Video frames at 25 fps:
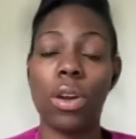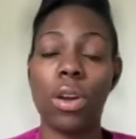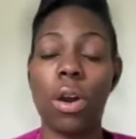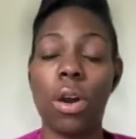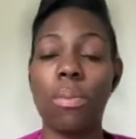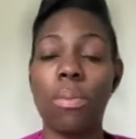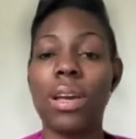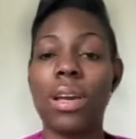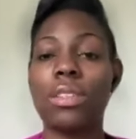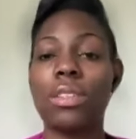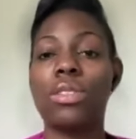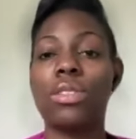We
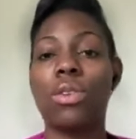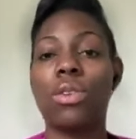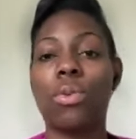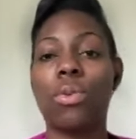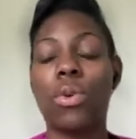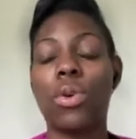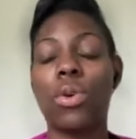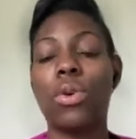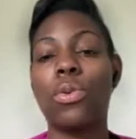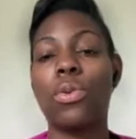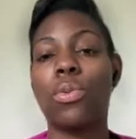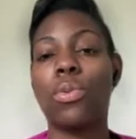go back to the
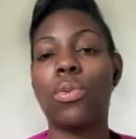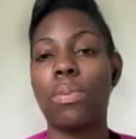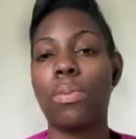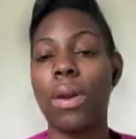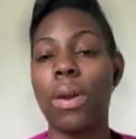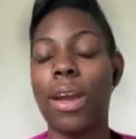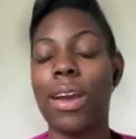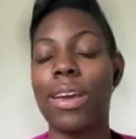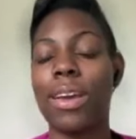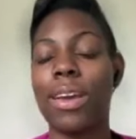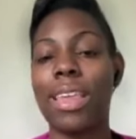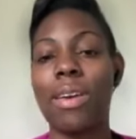root,
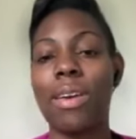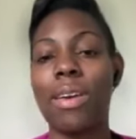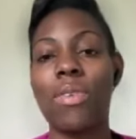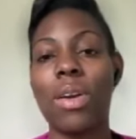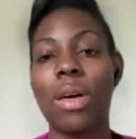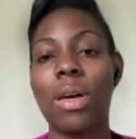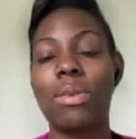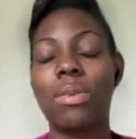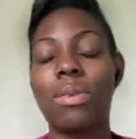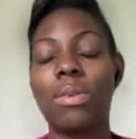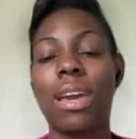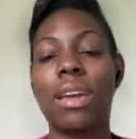repairing that
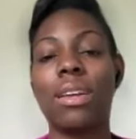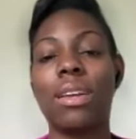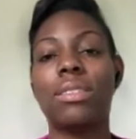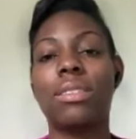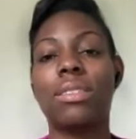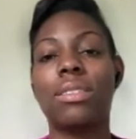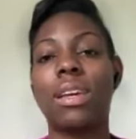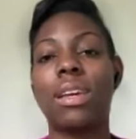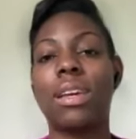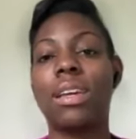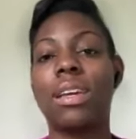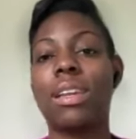
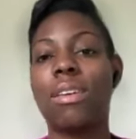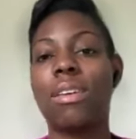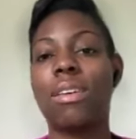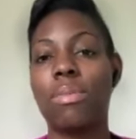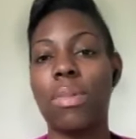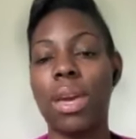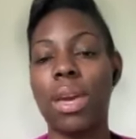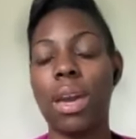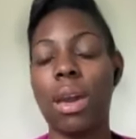foundation of